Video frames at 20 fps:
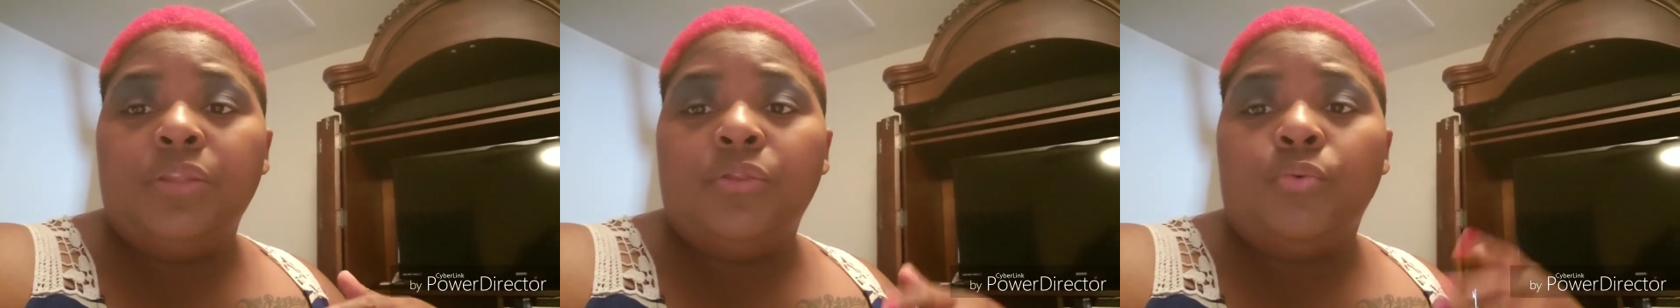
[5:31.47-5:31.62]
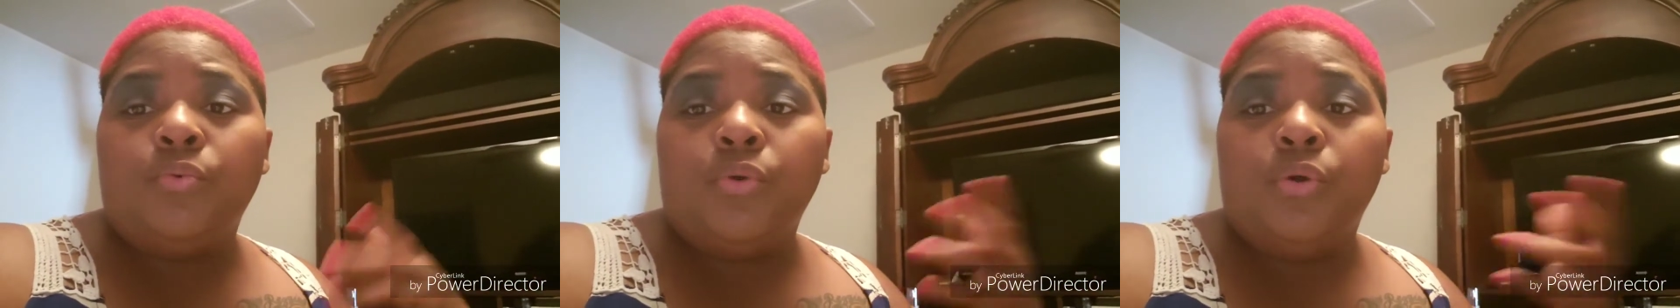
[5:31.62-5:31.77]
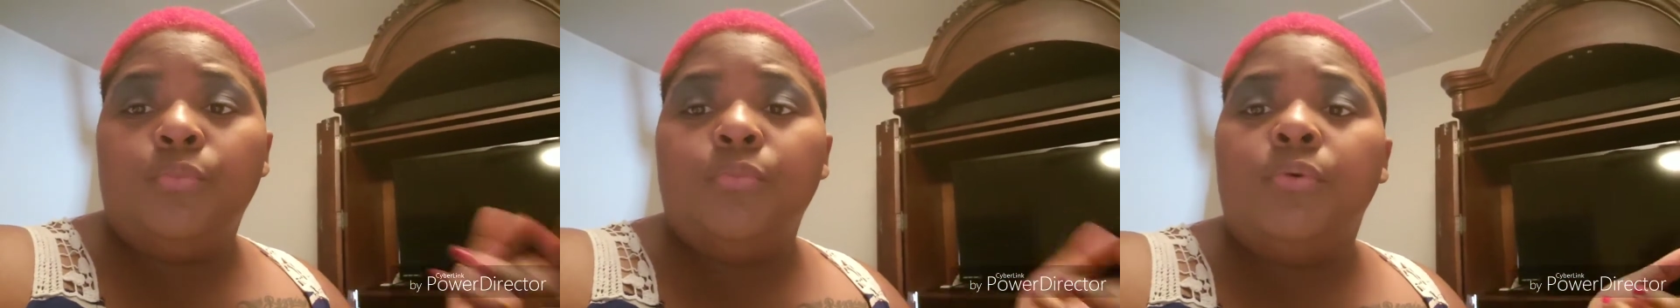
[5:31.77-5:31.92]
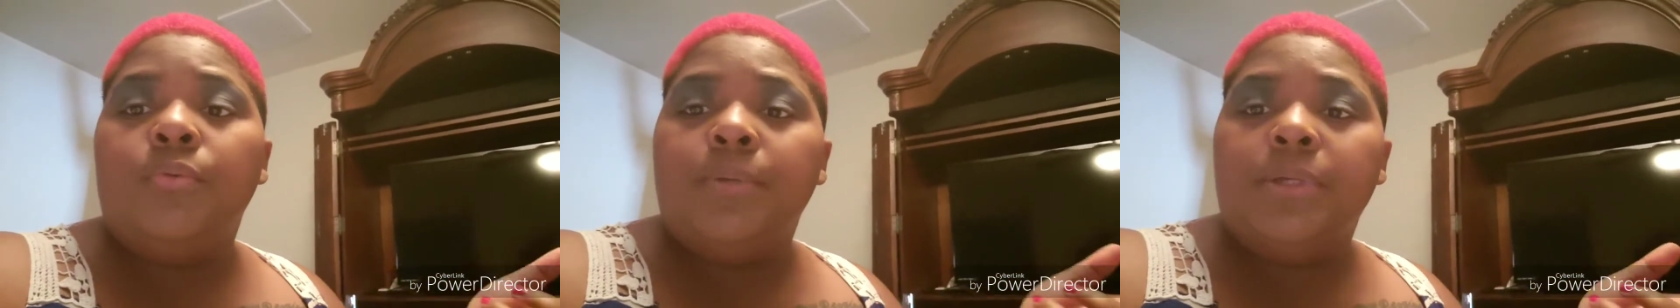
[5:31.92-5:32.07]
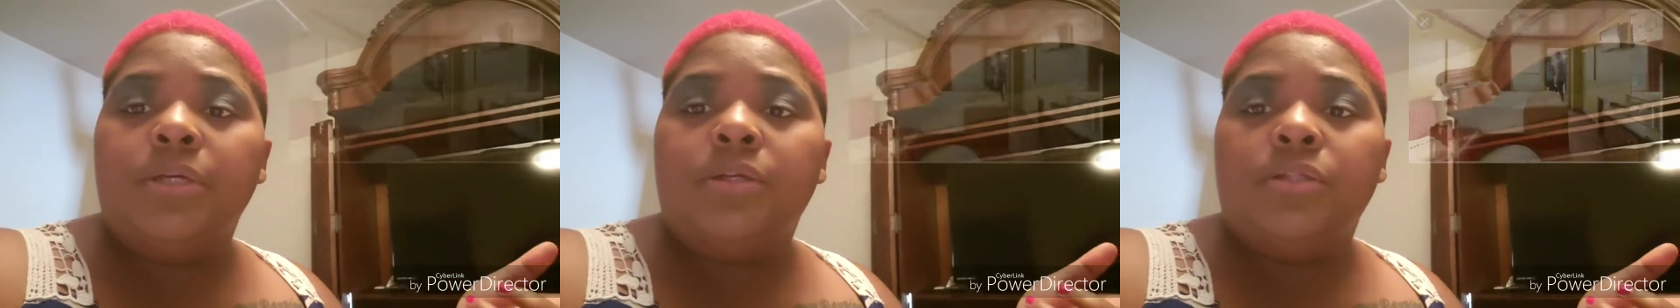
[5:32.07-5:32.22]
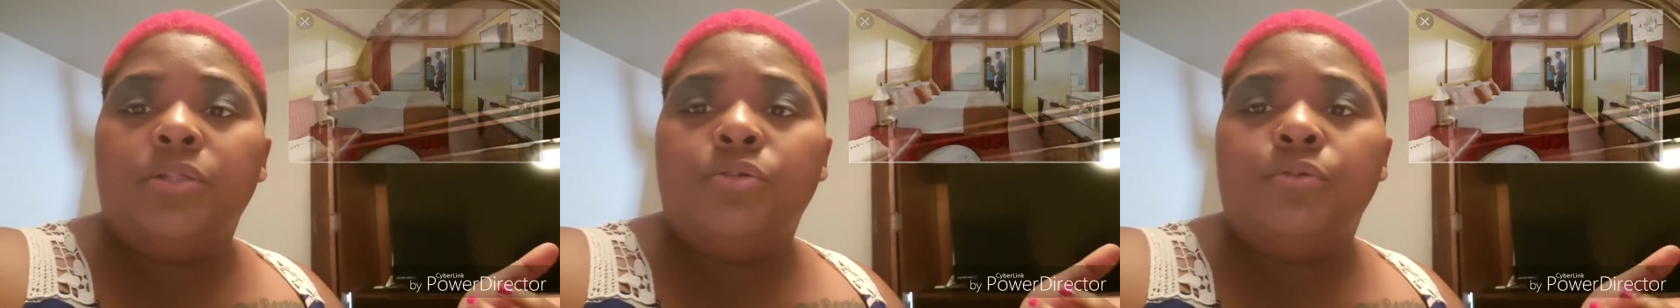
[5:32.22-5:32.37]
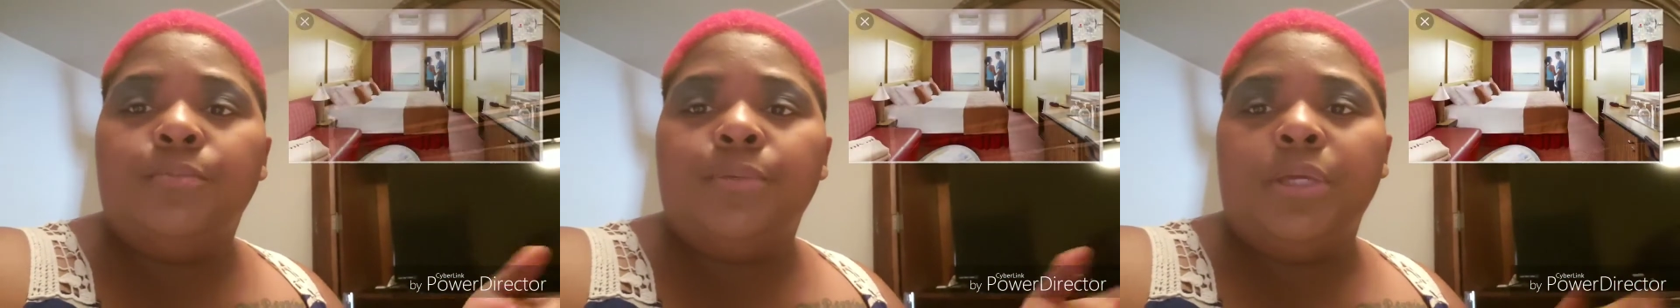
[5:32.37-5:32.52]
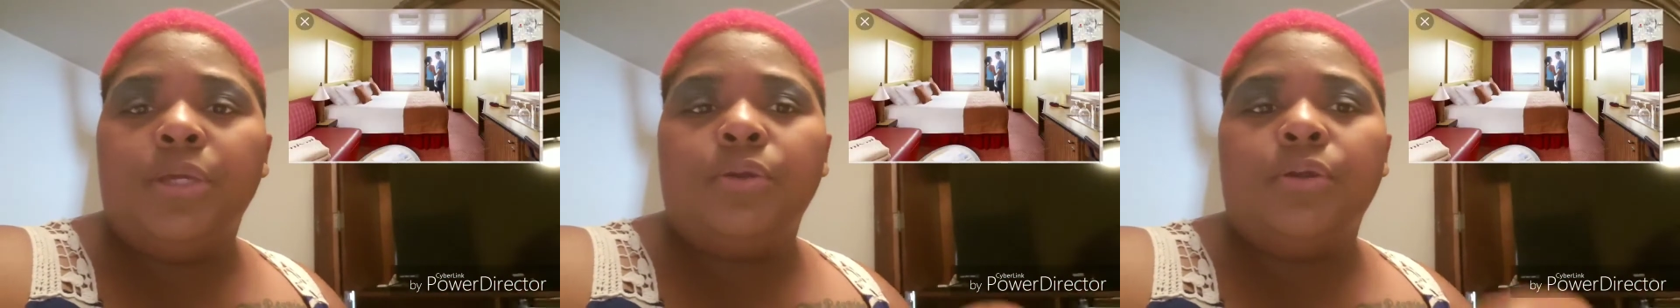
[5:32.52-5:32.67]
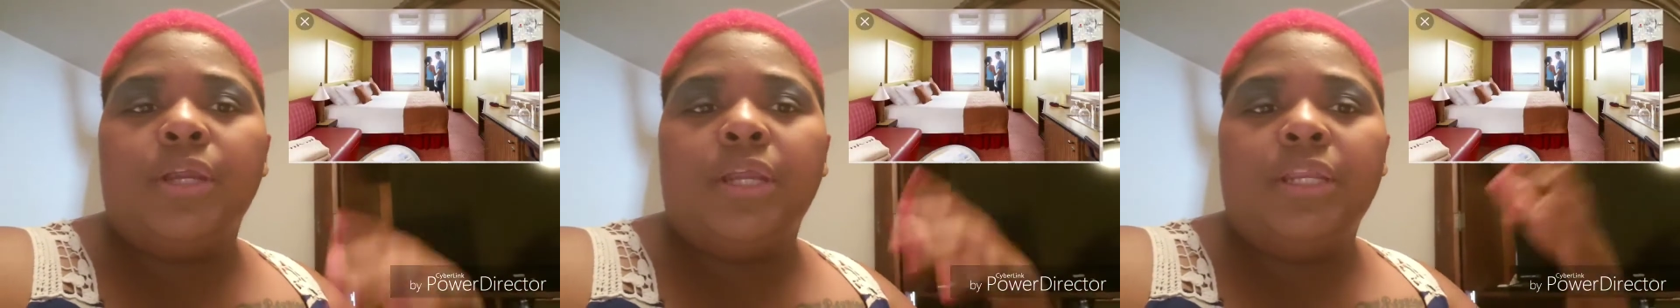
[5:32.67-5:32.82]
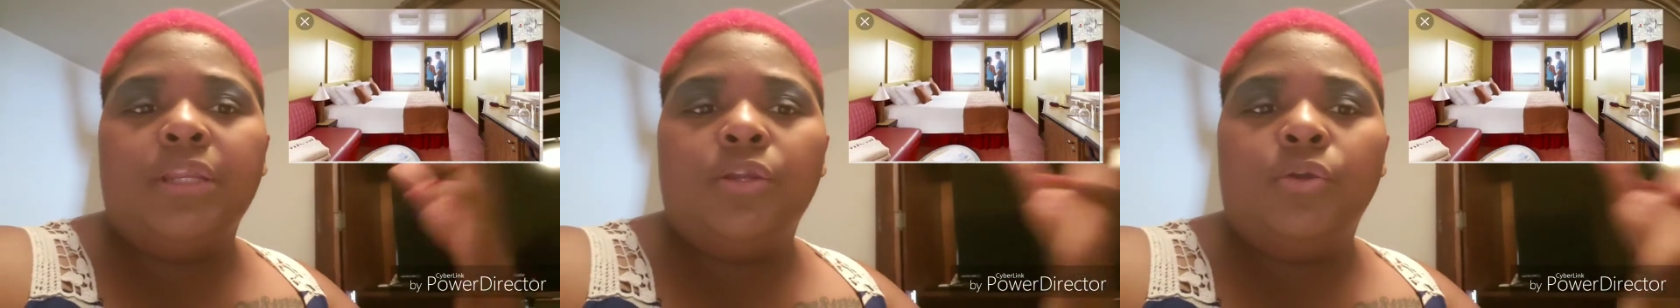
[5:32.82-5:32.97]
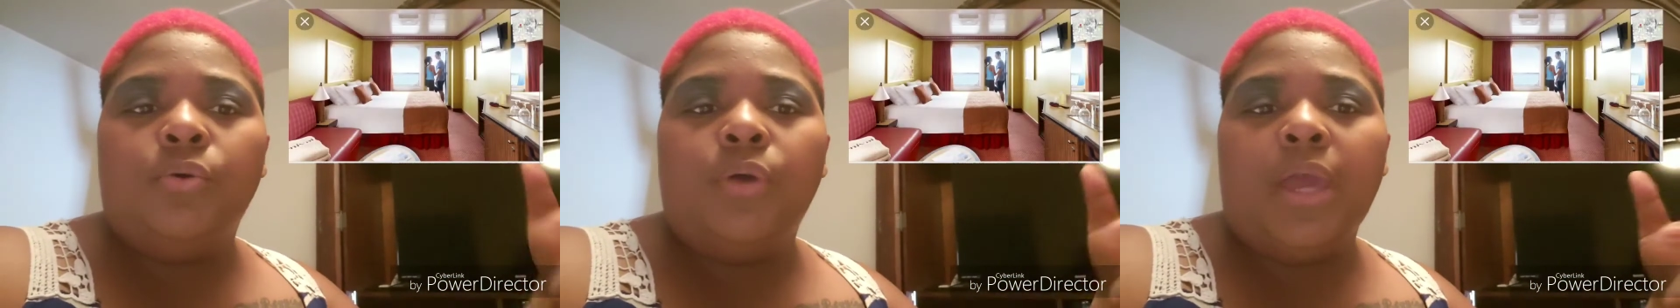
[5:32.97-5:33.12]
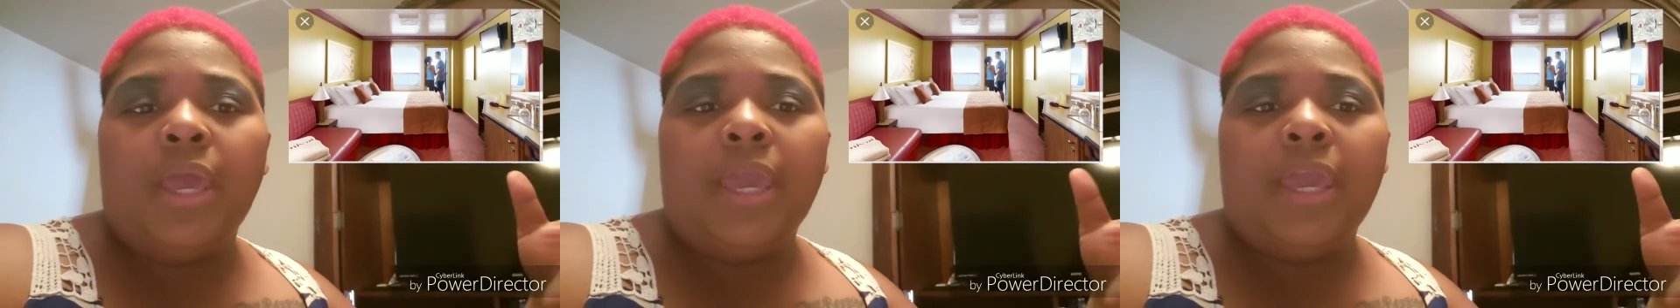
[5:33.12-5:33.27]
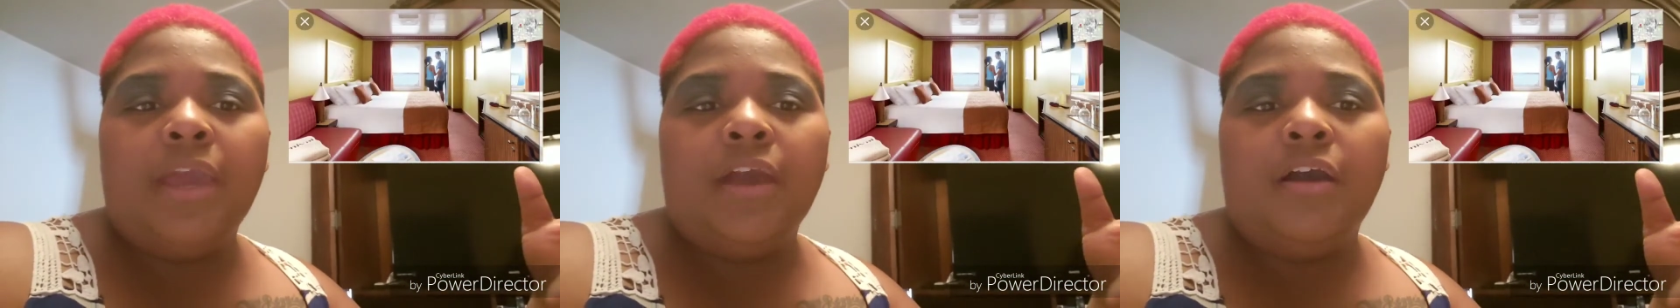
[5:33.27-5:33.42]
the room will be a little bigger, and it'll
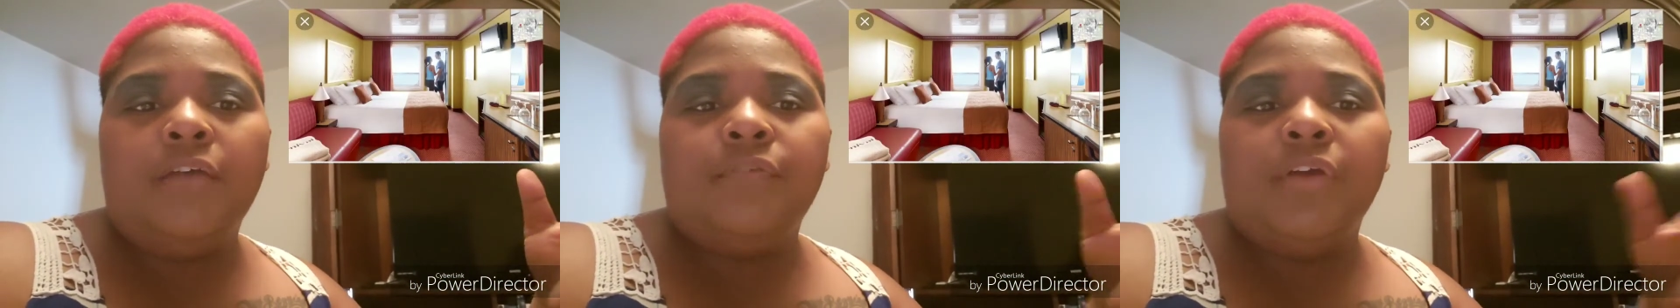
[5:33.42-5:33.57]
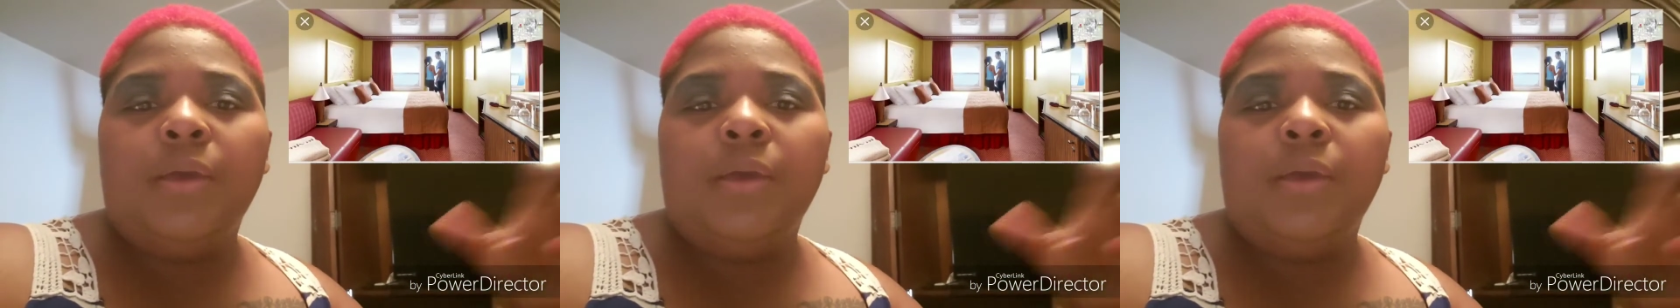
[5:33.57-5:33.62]
have